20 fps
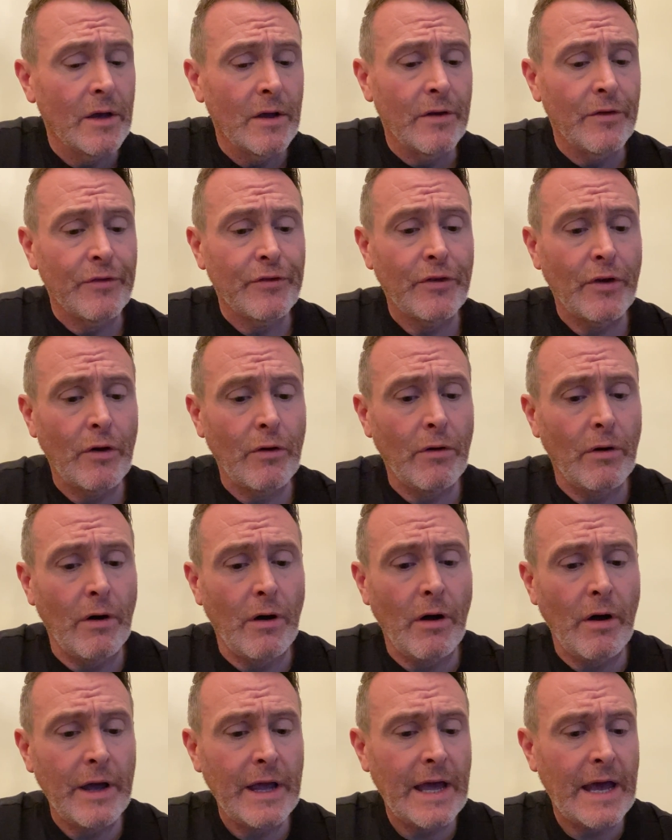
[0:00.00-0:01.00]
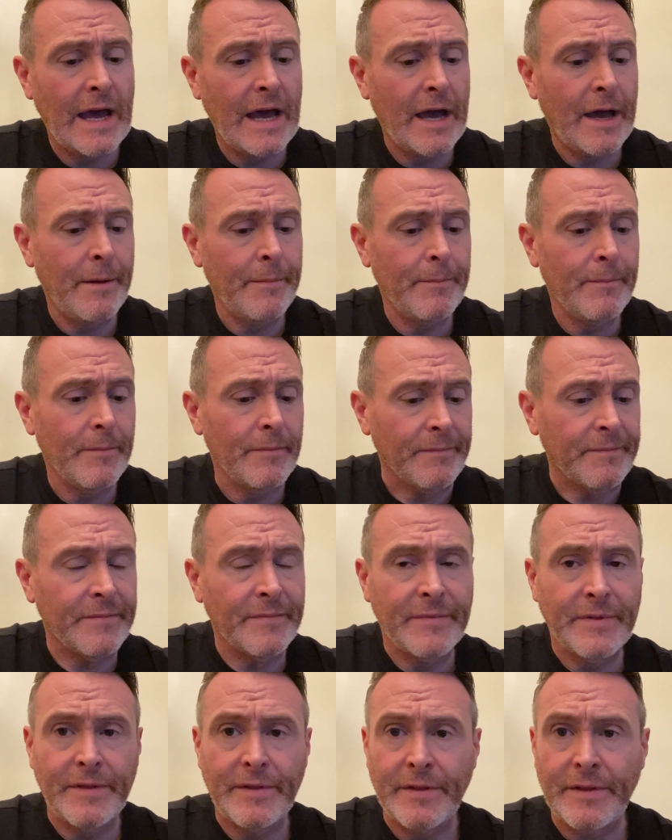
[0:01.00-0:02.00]
So I am
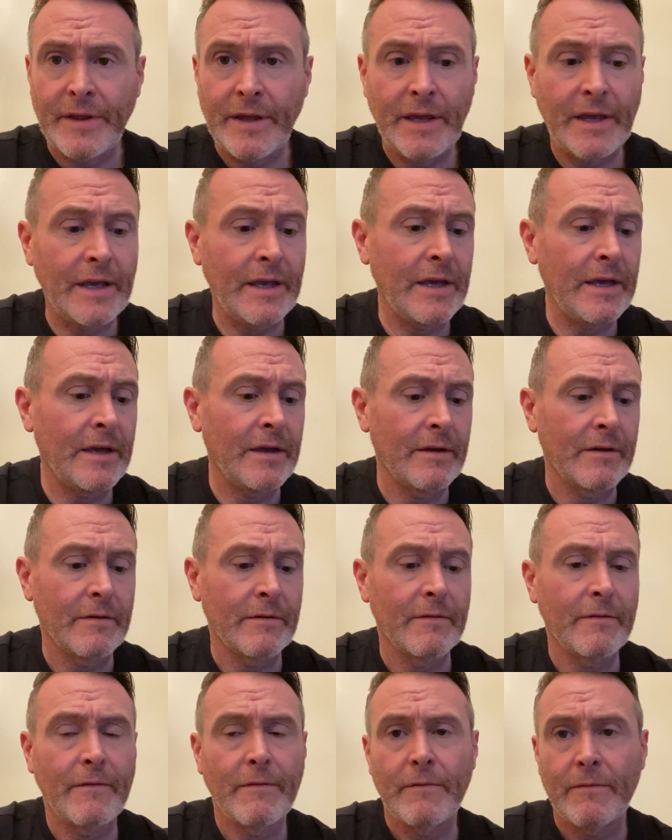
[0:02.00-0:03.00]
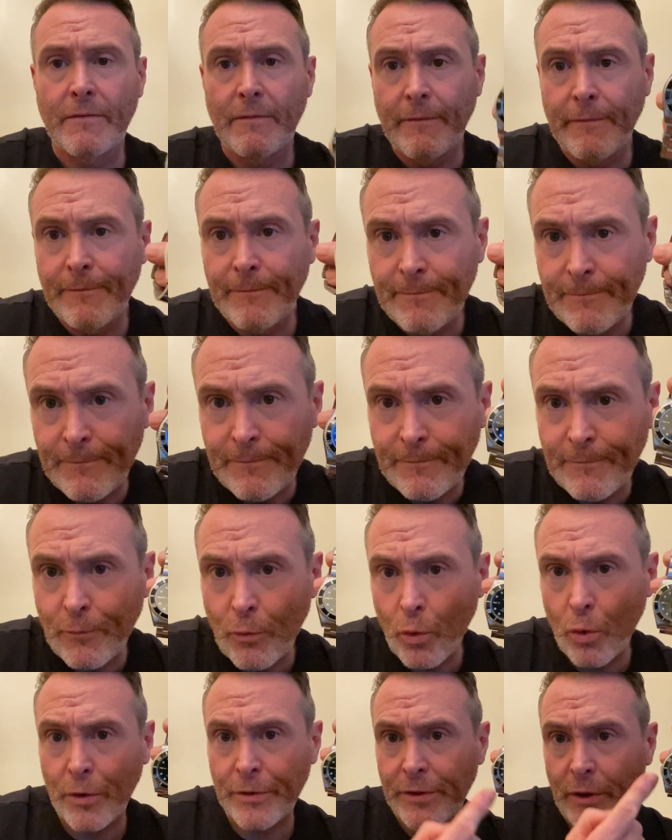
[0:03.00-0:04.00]
the
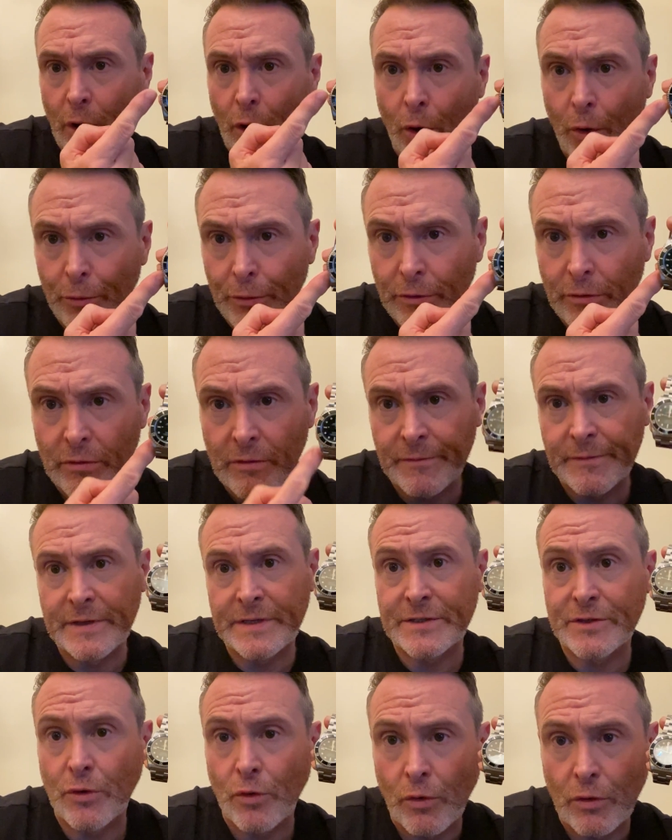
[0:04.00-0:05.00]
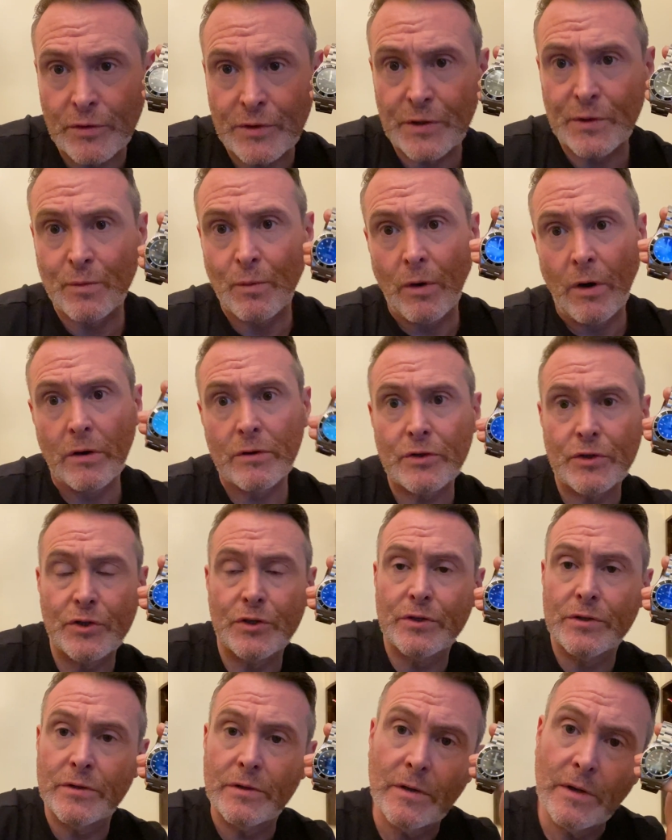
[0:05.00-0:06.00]
4th owner of this gorgeous watch.